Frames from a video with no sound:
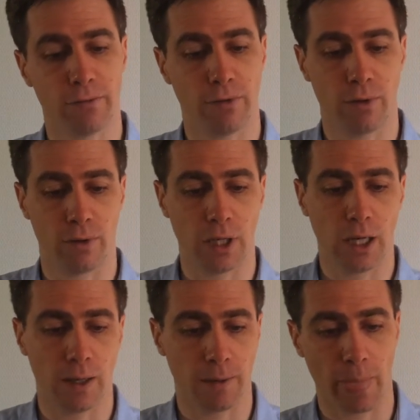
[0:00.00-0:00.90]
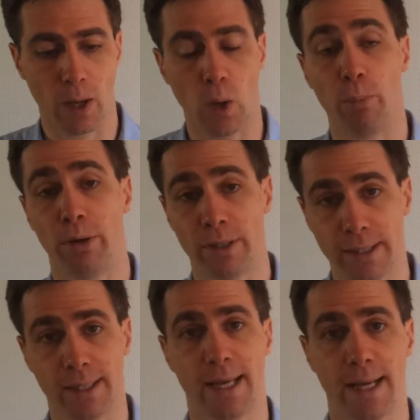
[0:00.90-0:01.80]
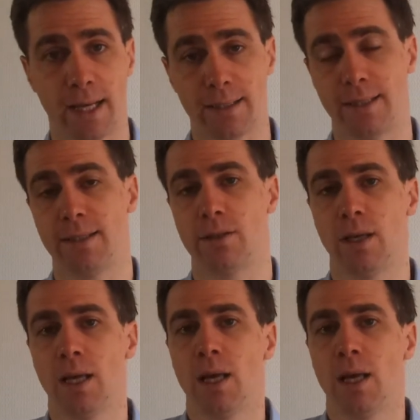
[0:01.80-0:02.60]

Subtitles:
for open data, that is